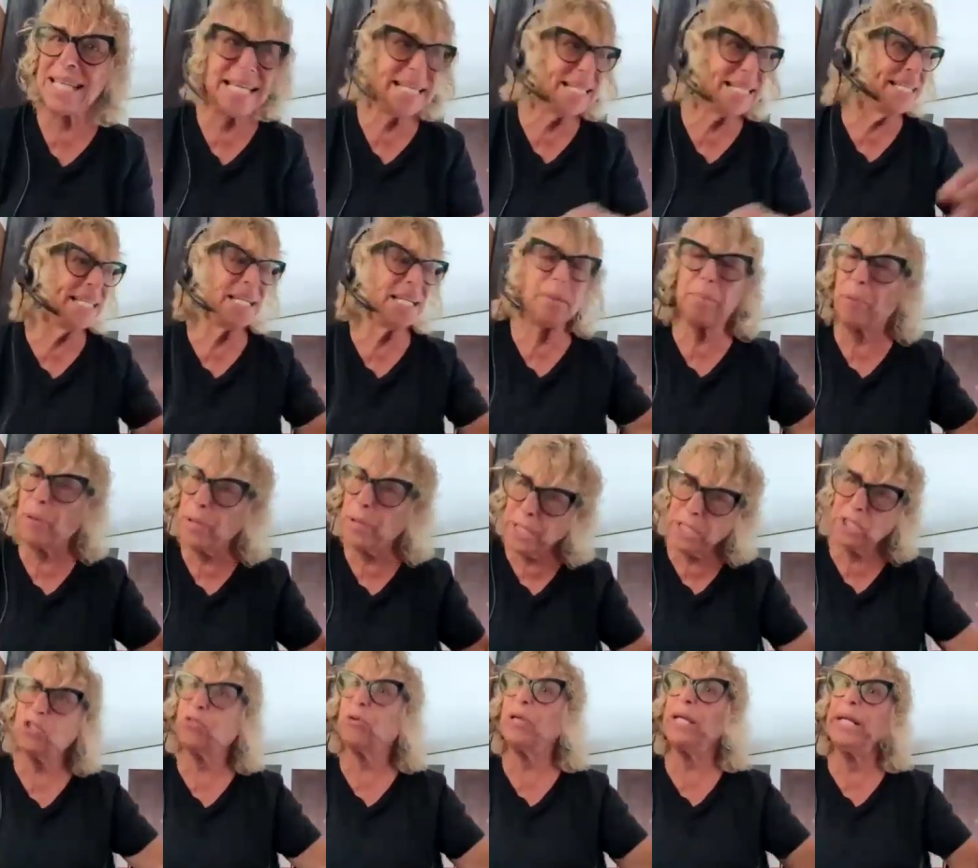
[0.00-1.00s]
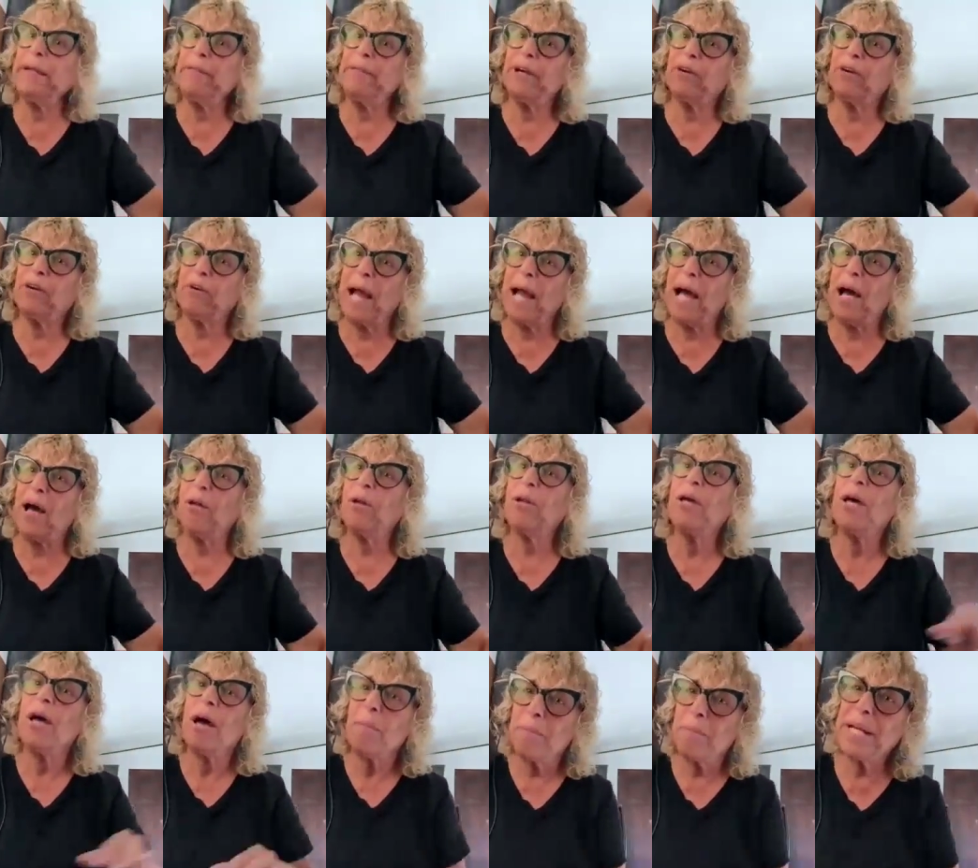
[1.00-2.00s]
easy to put a tree in the ground,
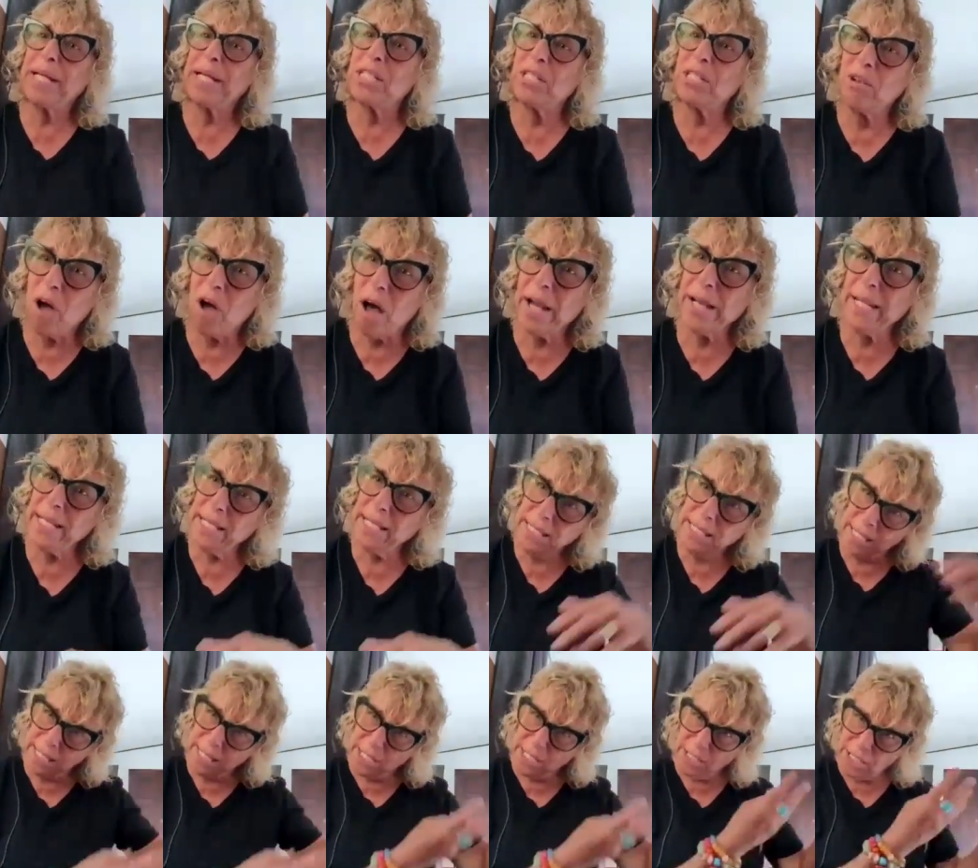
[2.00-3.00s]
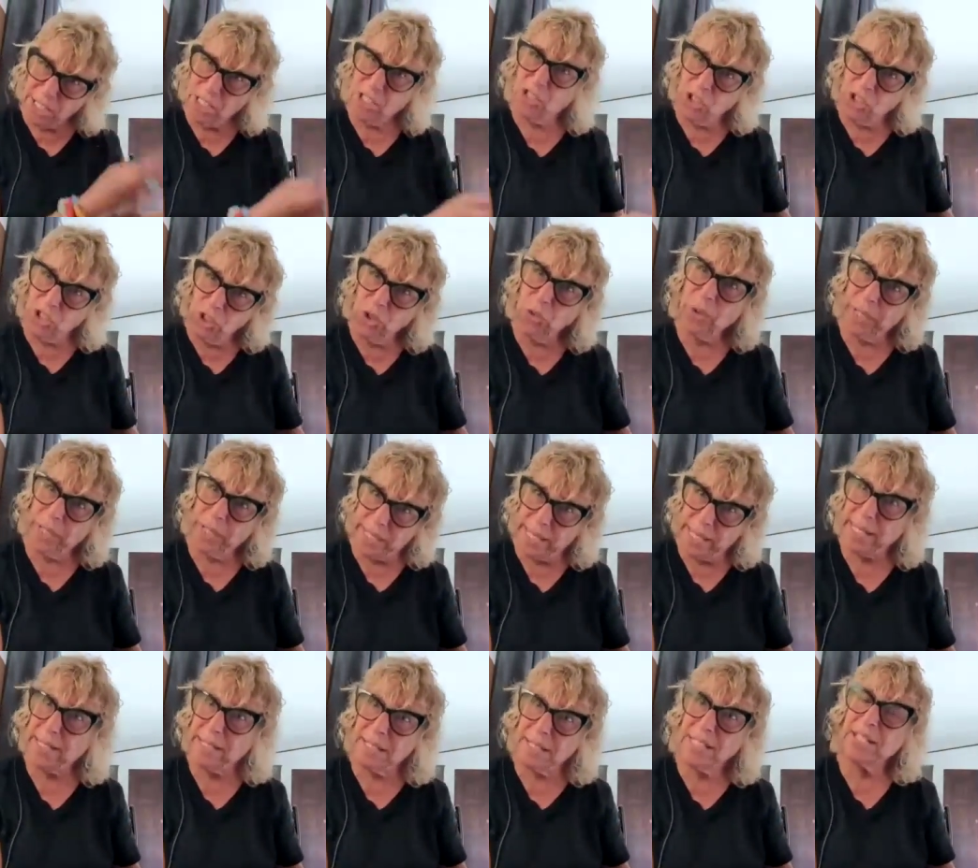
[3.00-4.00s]
but it's not easy to steward it,
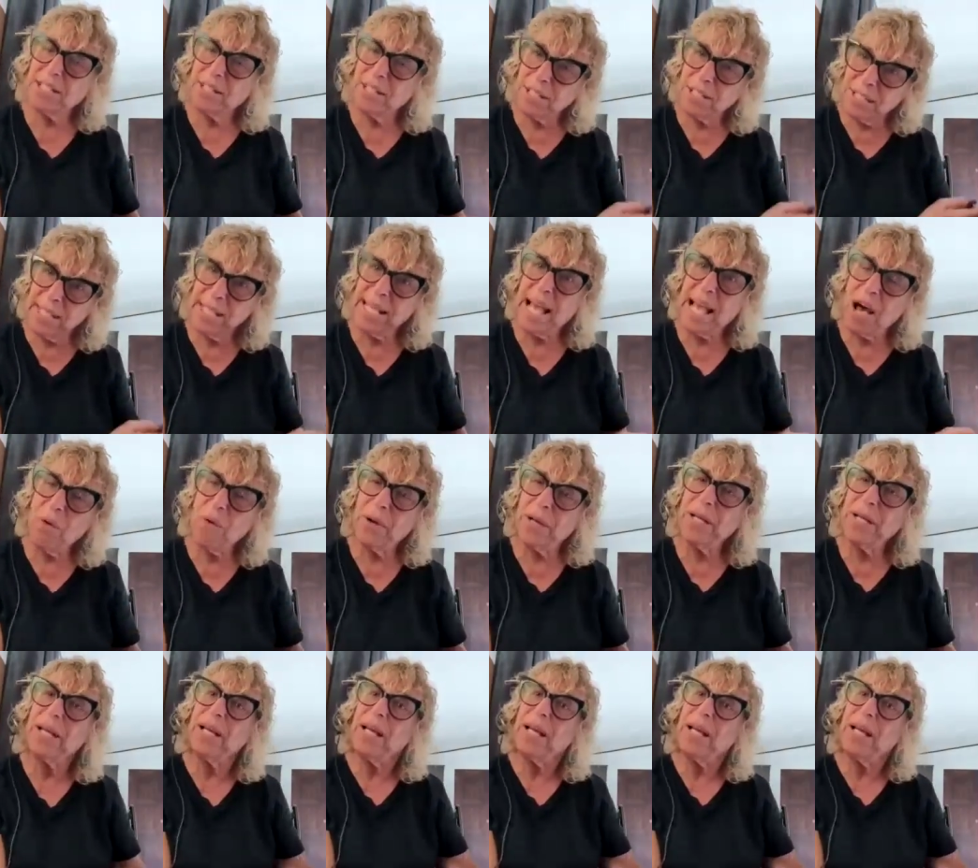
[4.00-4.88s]
to see how it